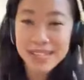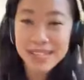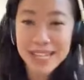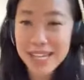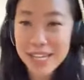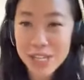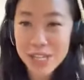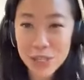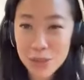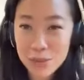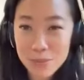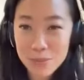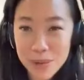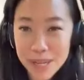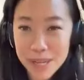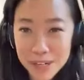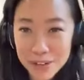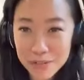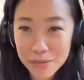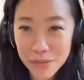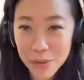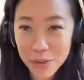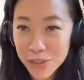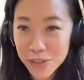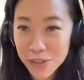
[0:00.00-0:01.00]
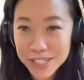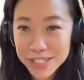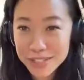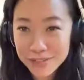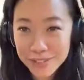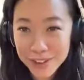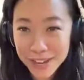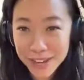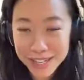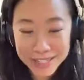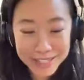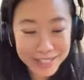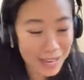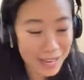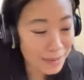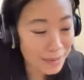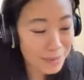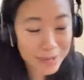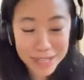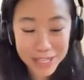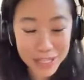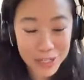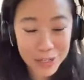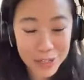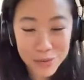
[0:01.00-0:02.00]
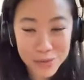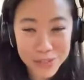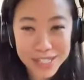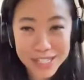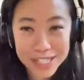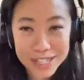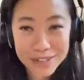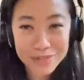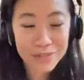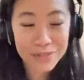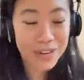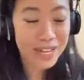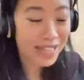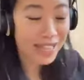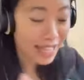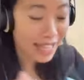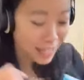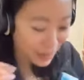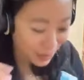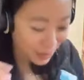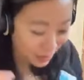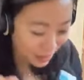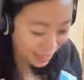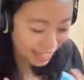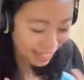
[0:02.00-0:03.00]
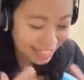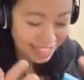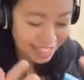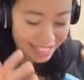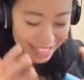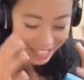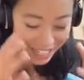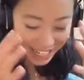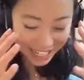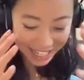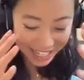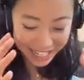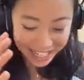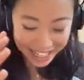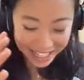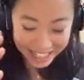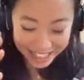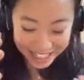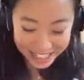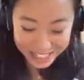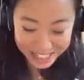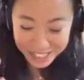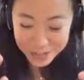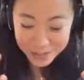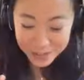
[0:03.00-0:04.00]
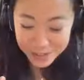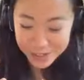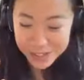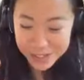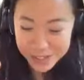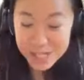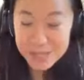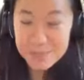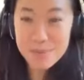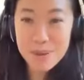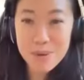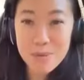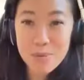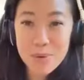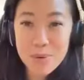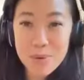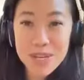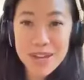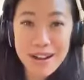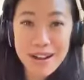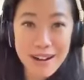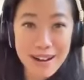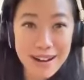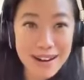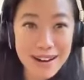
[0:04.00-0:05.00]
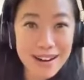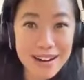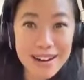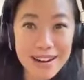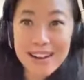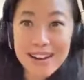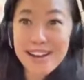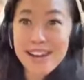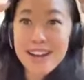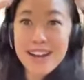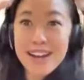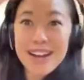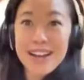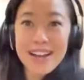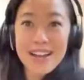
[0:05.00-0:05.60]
incubate it for the divine timing, and then you receive, right? Like so, that's yeah. the secret sauce. But we are